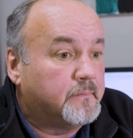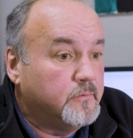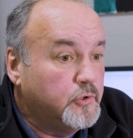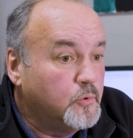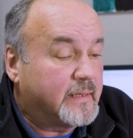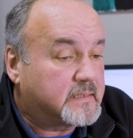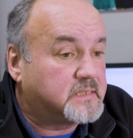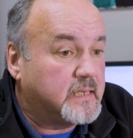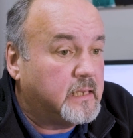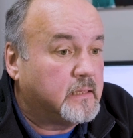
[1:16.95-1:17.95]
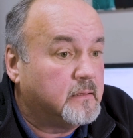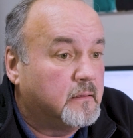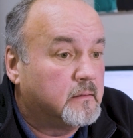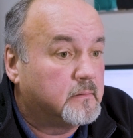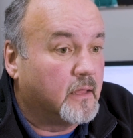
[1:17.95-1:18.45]
you exceed
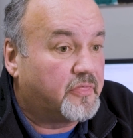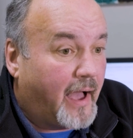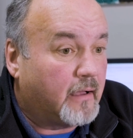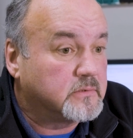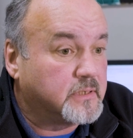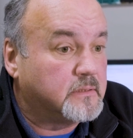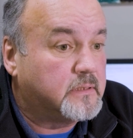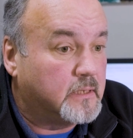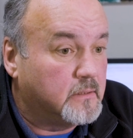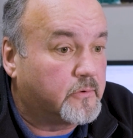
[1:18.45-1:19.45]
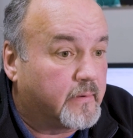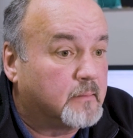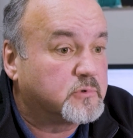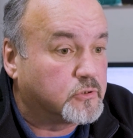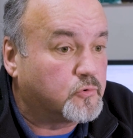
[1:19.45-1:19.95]
the 1,000
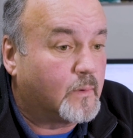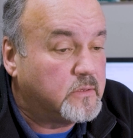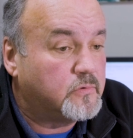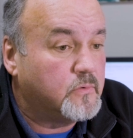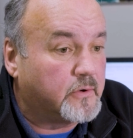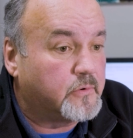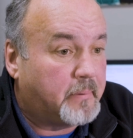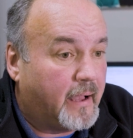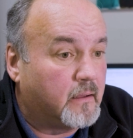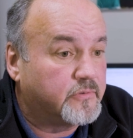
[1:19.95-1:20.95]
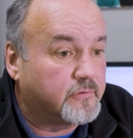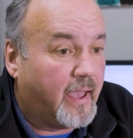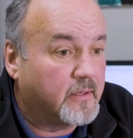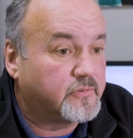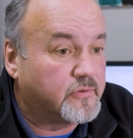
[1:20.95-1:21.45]
kilograms or 2,200 pounds of
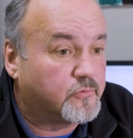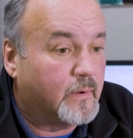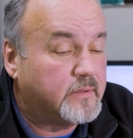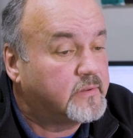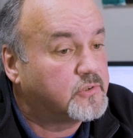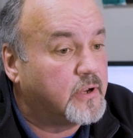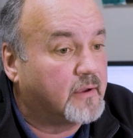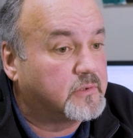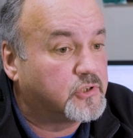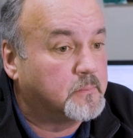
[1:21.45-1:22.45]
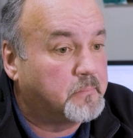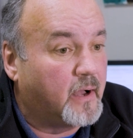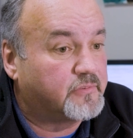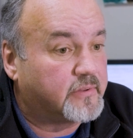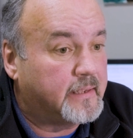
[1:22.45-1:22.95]
hazardous waste that you have to ship
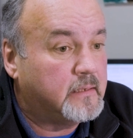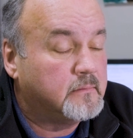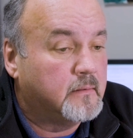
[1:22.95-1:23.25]
off-site,